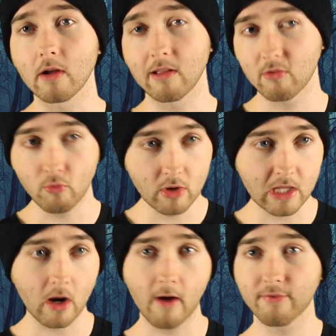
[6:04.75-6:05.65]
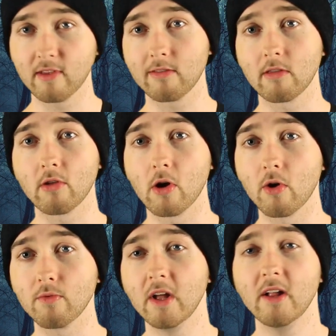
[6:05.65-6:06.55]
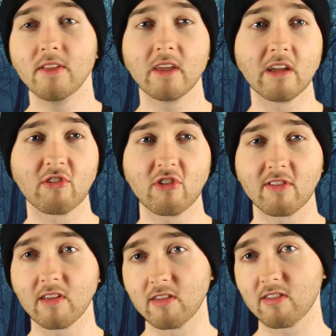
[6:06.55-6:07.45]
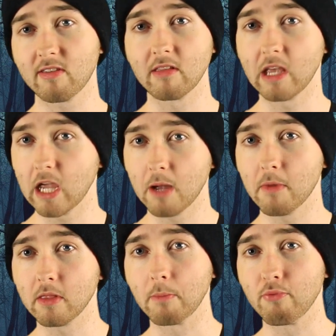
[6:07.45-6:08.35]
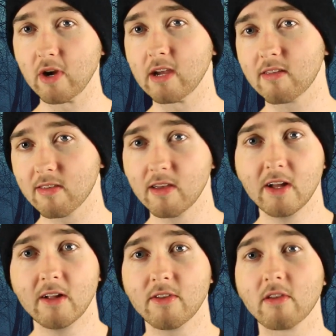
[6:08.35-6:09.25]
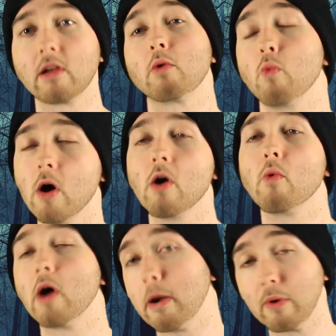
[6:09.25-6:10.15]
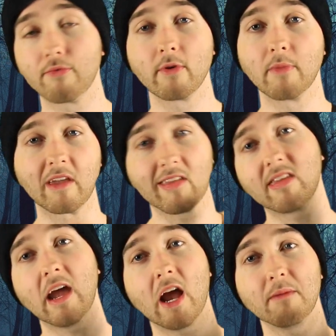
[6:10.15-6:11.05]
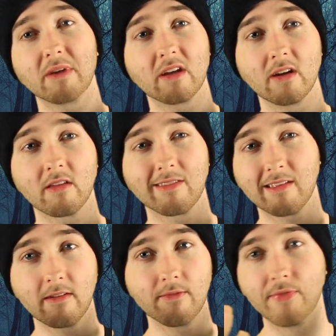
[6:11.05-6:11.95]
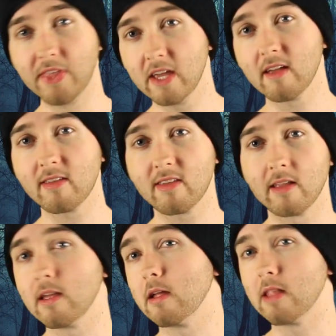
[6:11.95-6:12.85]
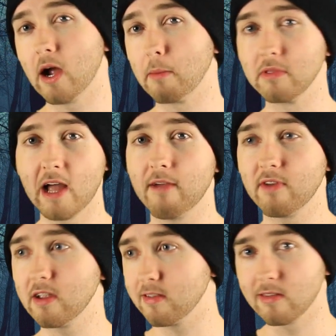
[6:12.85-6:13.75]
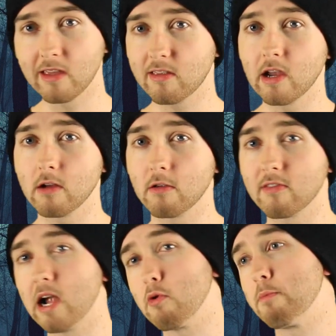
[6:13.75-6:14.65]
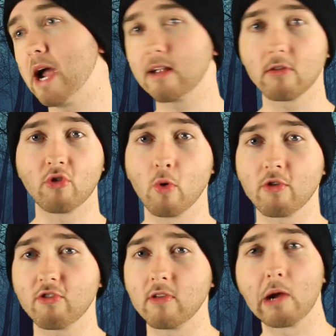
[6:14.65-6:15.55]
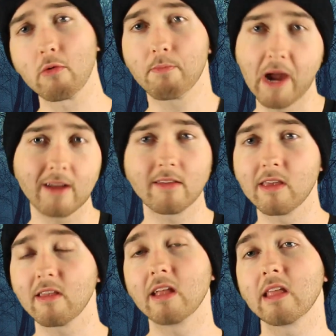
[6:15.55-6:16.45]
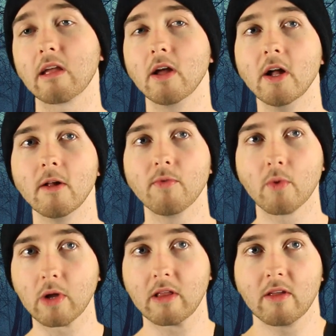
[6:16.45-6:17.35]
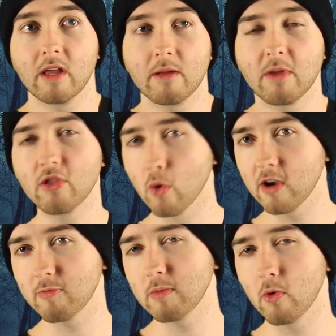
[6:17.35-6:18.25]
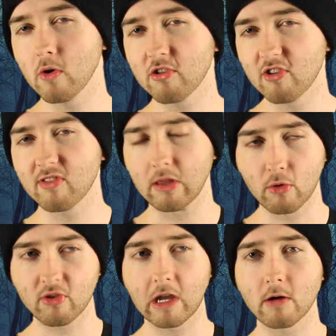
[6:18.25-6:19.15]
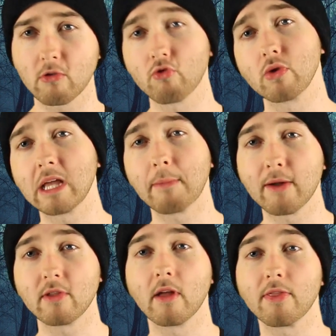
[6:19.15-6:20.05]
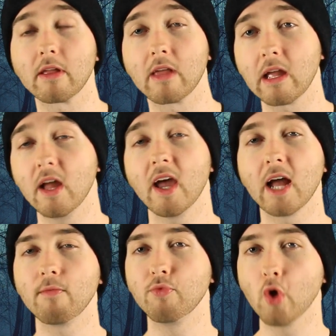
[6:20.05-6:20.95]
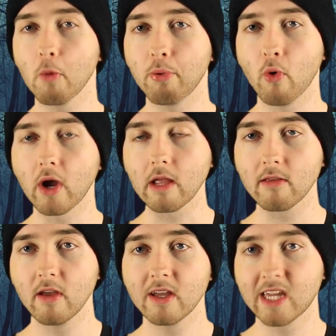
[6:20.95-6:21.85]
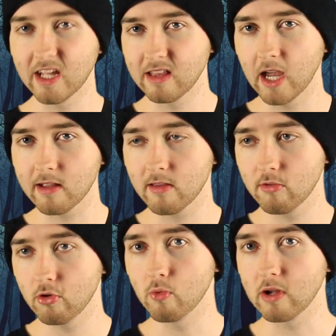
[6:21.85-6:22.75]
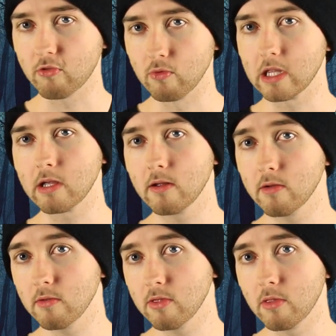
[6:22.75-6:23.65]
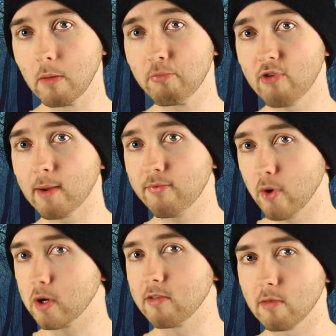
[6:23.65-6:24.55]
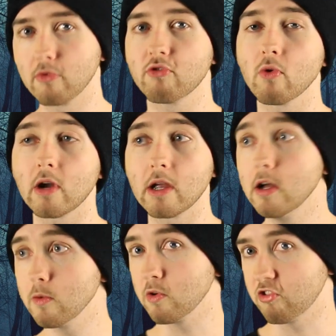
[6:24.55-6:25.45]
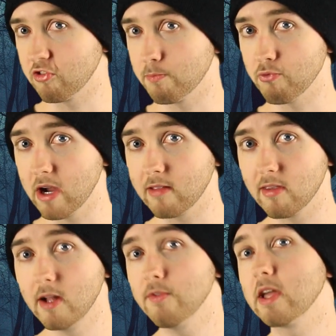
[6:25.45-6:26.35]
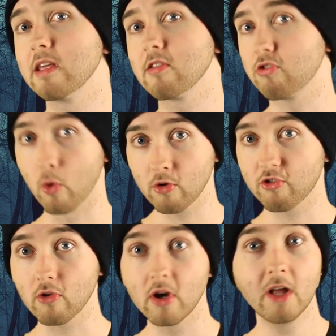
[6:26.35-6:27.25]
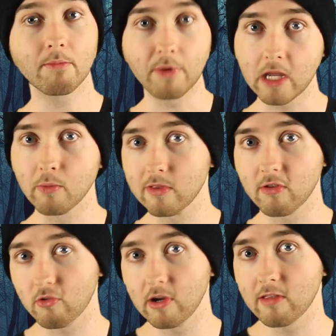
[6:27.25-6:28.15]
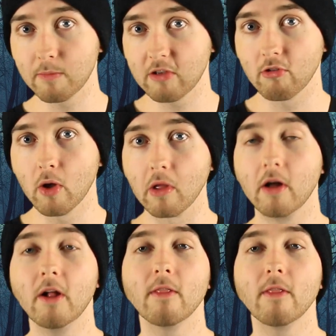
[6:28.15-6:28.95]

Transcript: It really offsets the tone. It's just a slam on the brakes. You're like, whoa, I went from, like, sad because this, and then now I'm laughing because of these characters. Now we're back to torture, and now we're back to the... And they... What annoys me more is just that those characters really amount to nothing. They, at no point, connect to what's really the prime focus of the story, which is Brent and his torture being with this crazy bitch Lola.